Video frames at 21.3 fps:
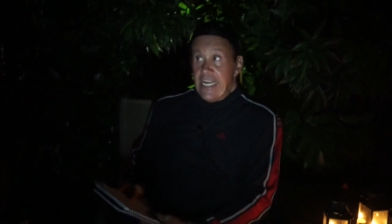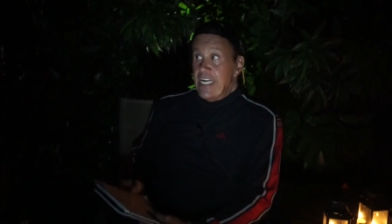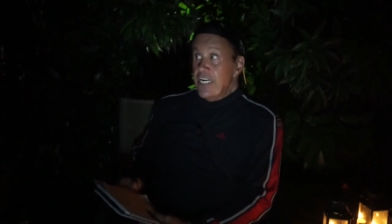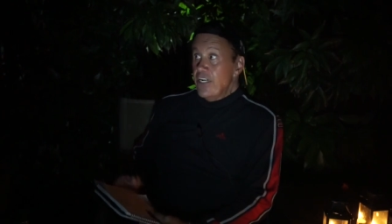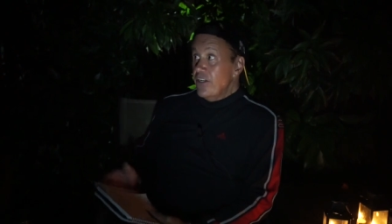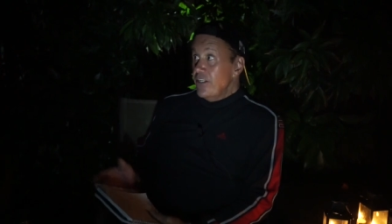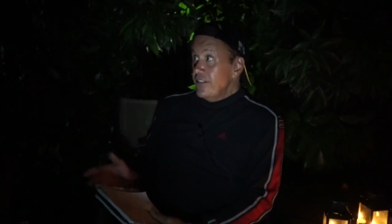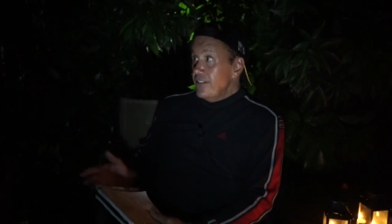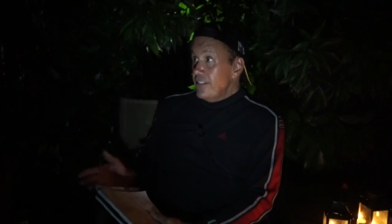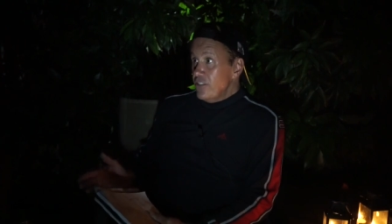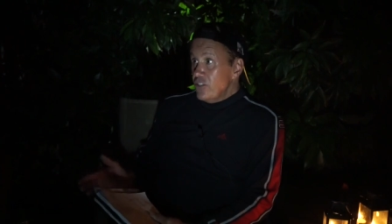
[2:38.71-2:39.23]

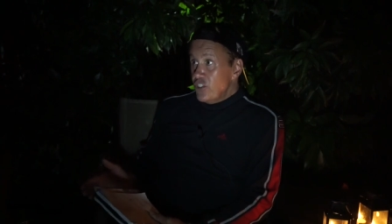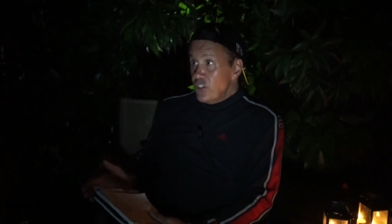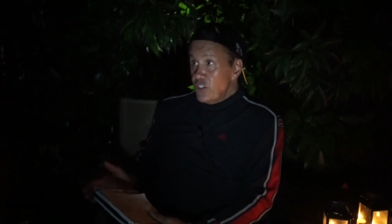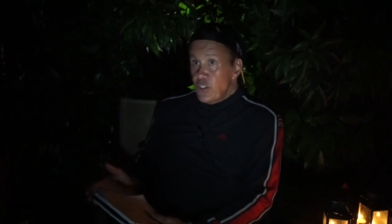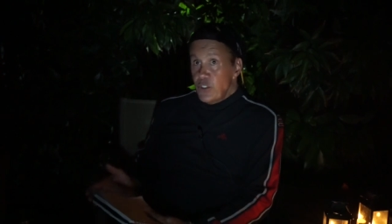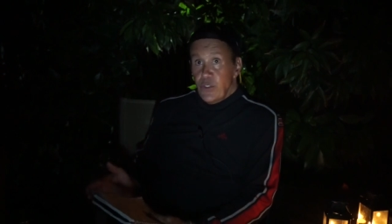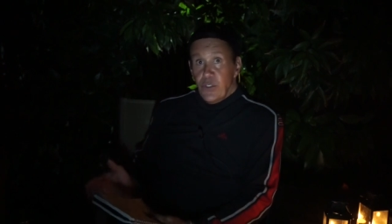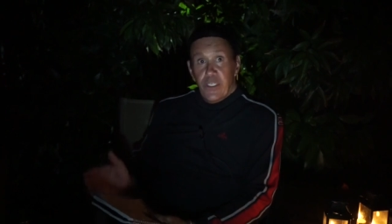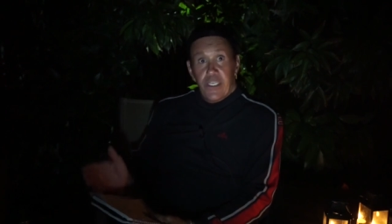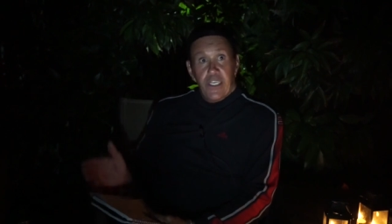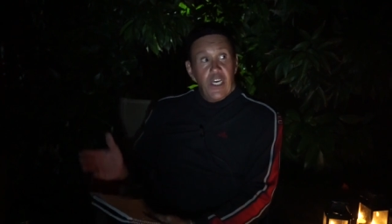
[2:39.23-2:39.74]
here at the
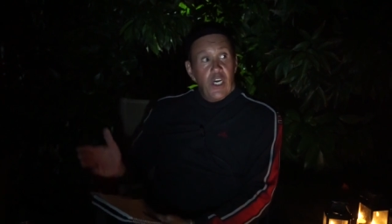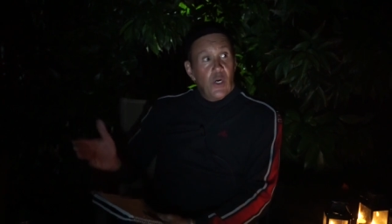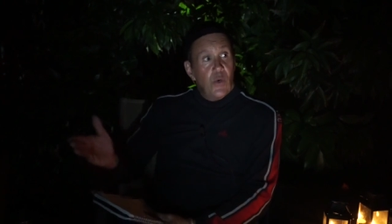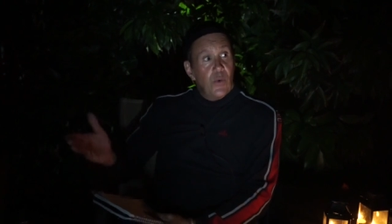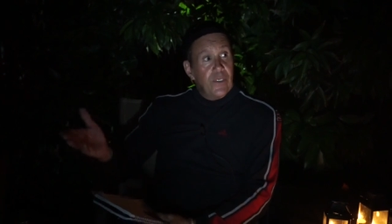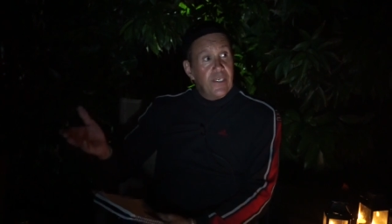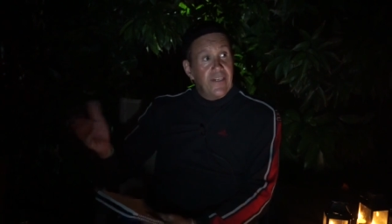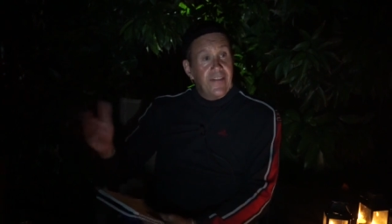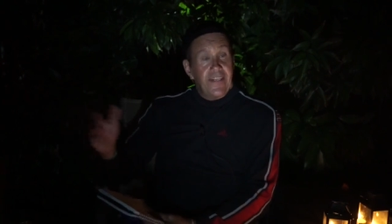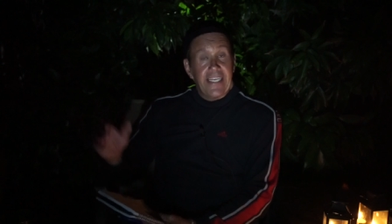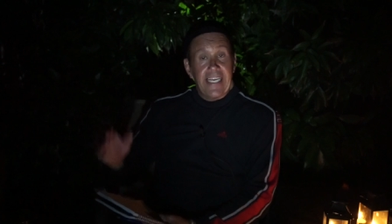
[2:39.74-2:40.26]
studio
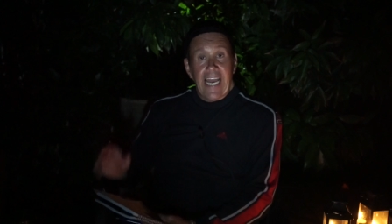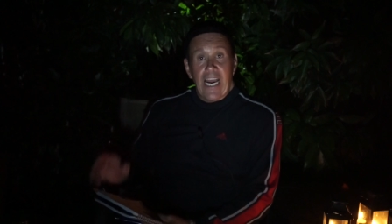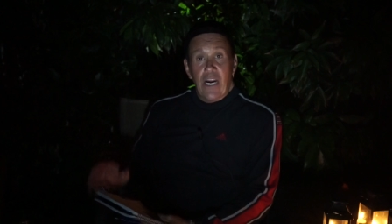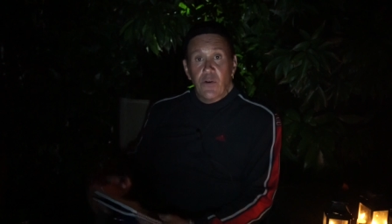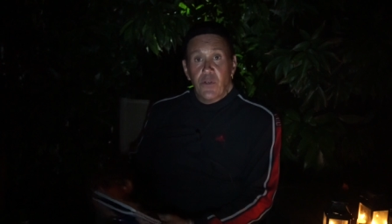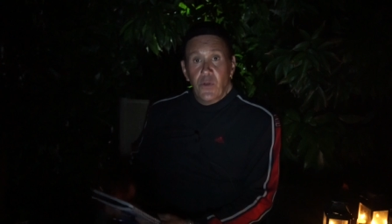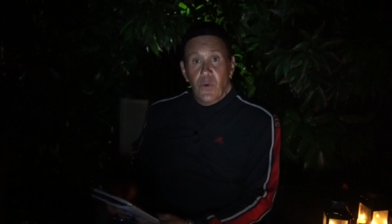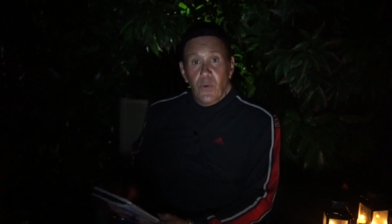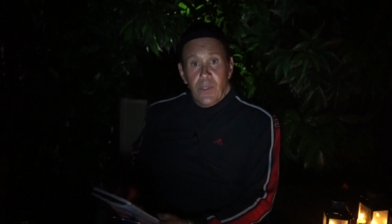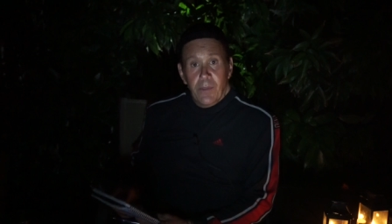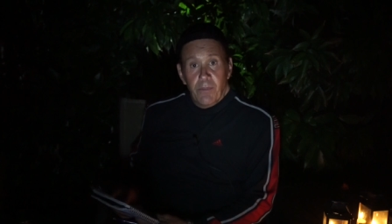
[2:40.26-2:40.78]
and at the
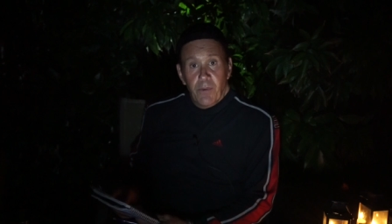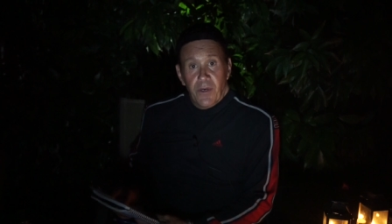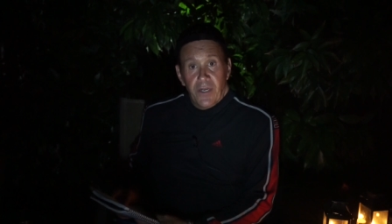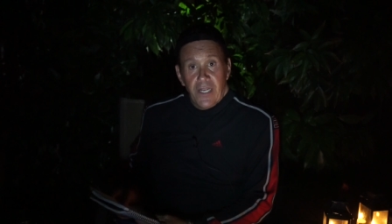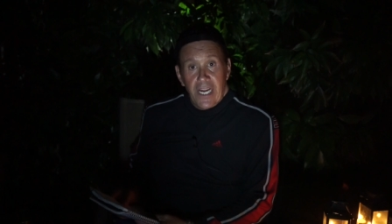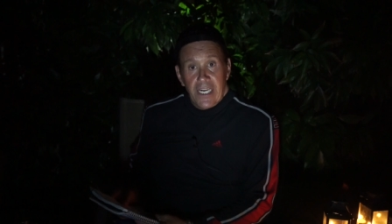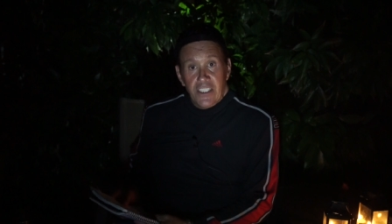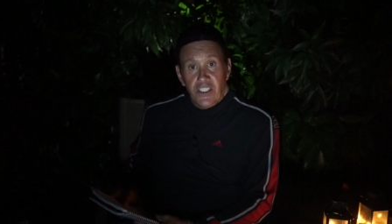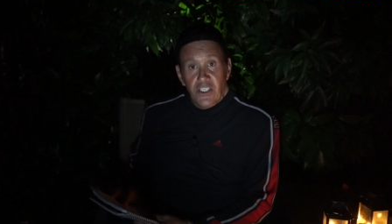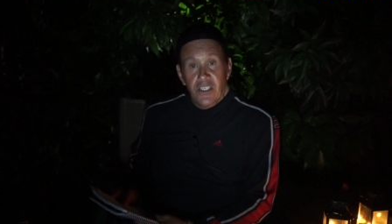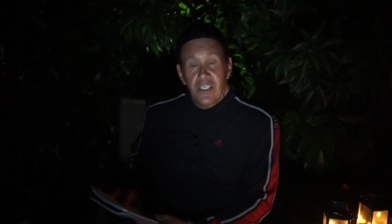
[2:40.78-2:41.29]
outdoor
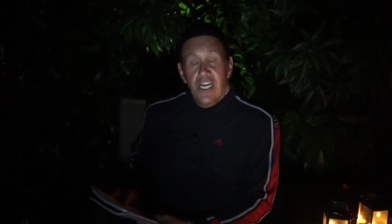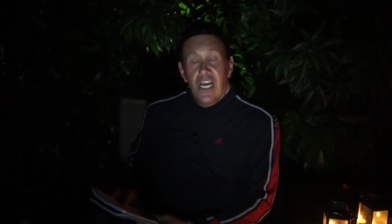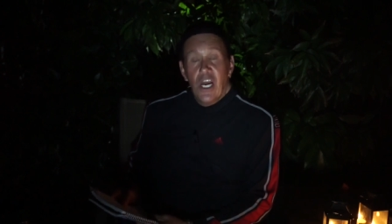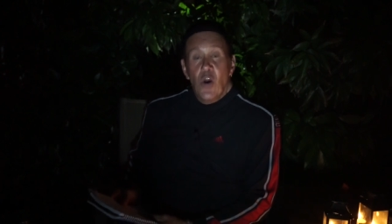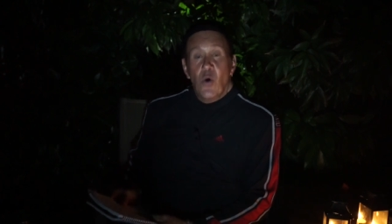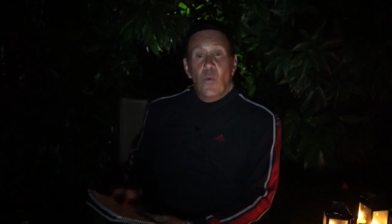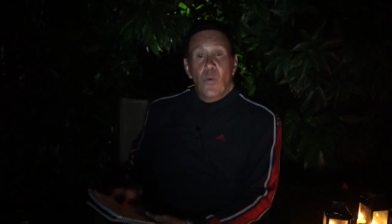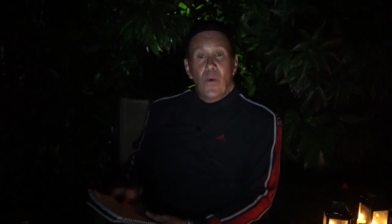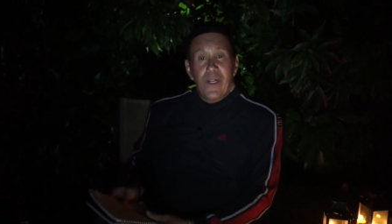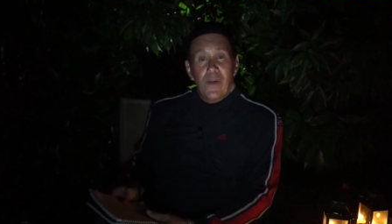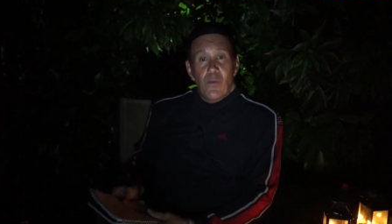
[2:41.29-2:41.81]
production,
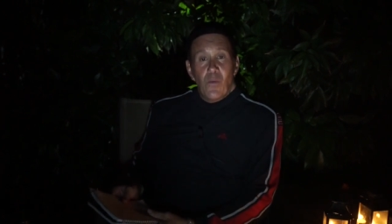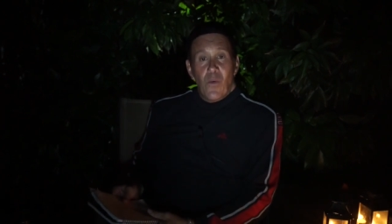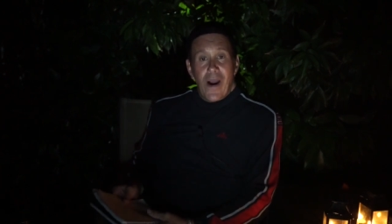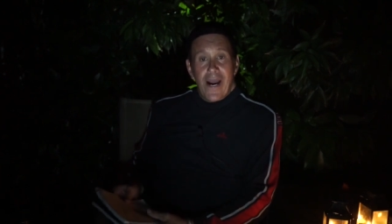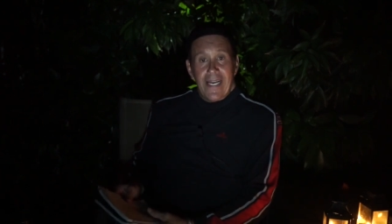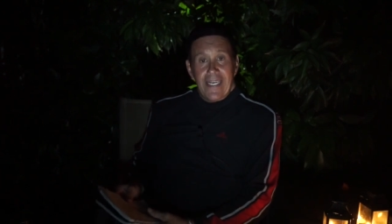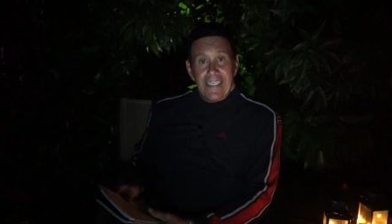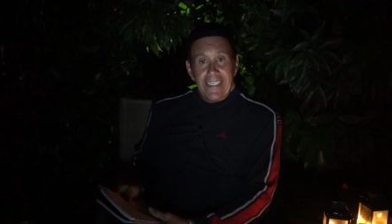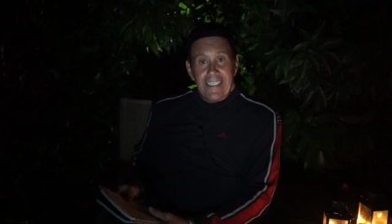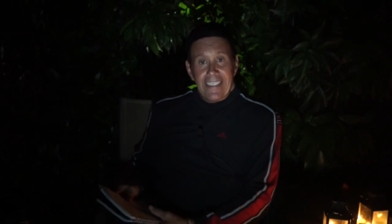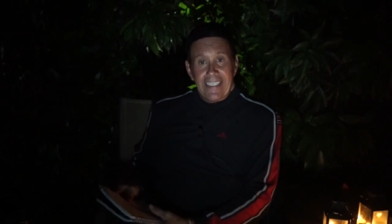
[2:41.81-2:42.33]
we
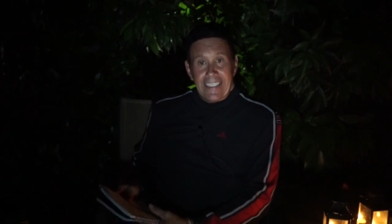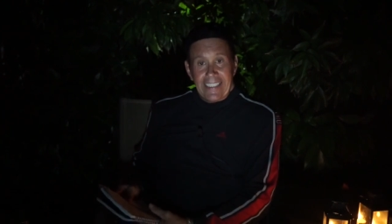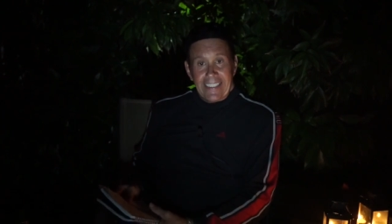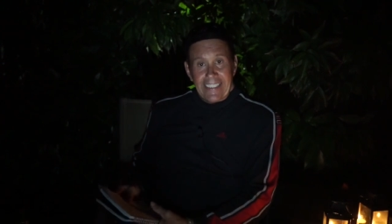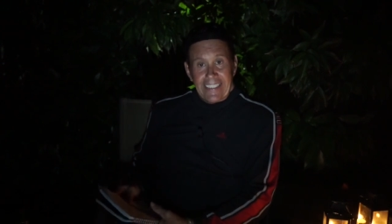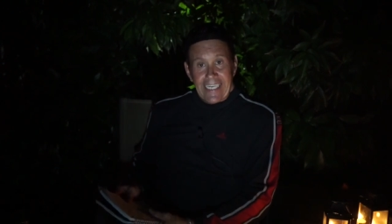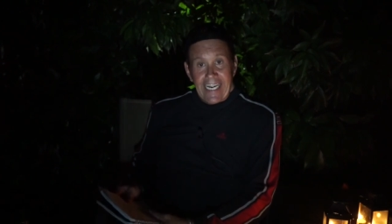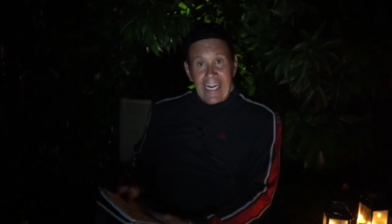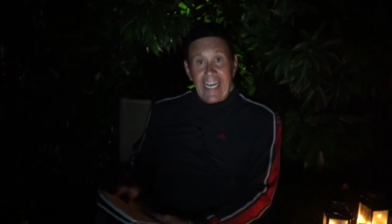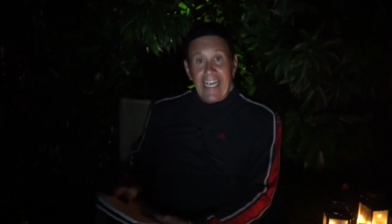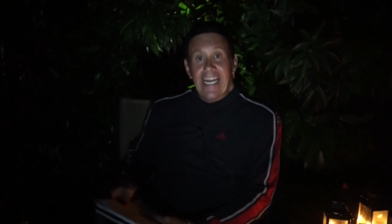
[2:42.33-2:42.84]
wanted to
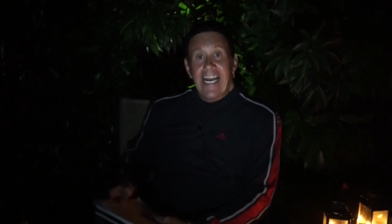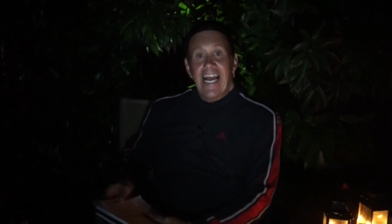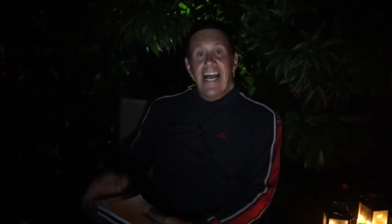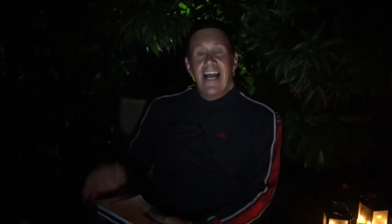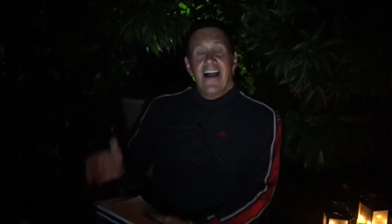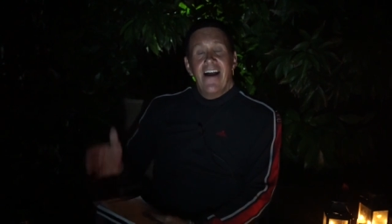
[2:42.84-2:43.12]
say